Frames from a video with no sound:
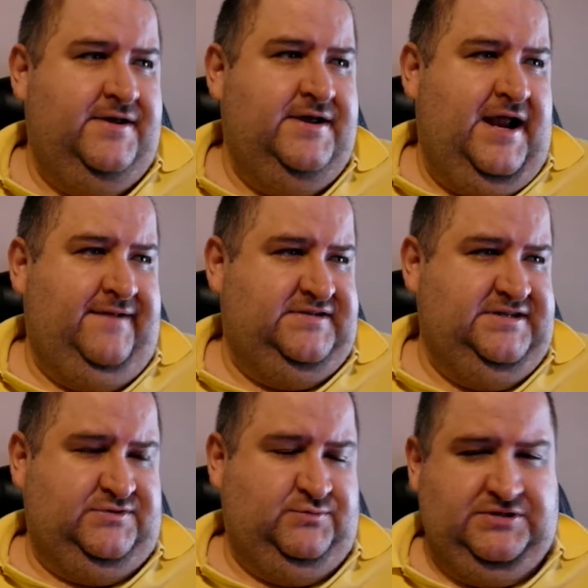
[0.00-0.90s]
And ever since I
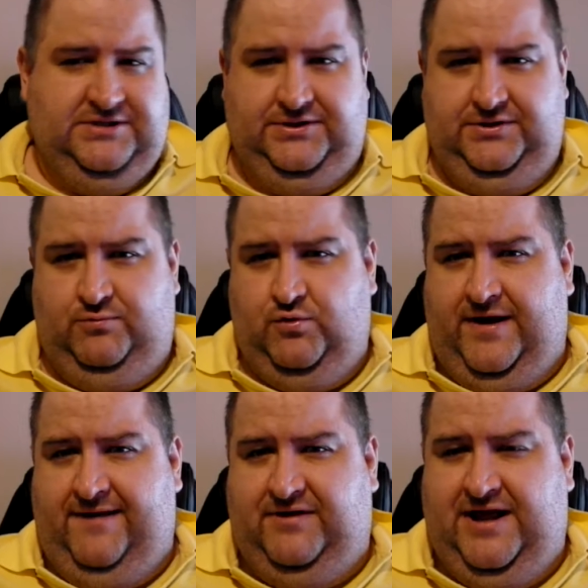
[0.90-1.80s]
switched to the new board, I
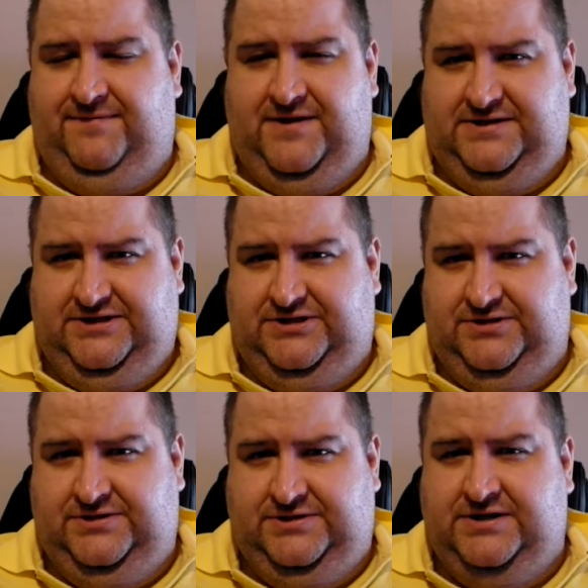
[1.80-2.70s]
haven't had those
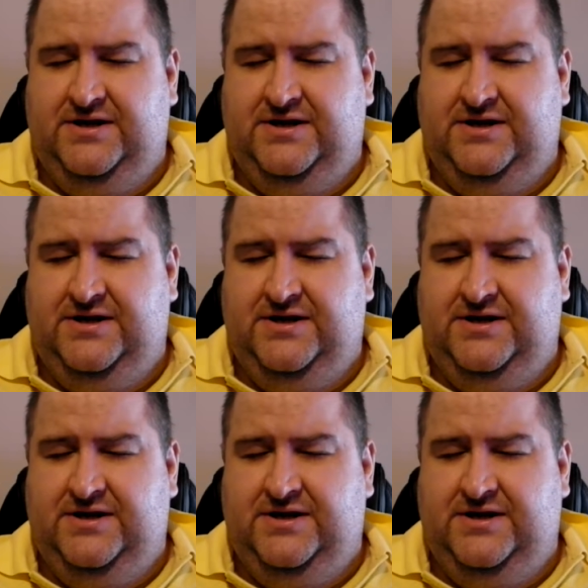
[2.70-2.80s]
issues.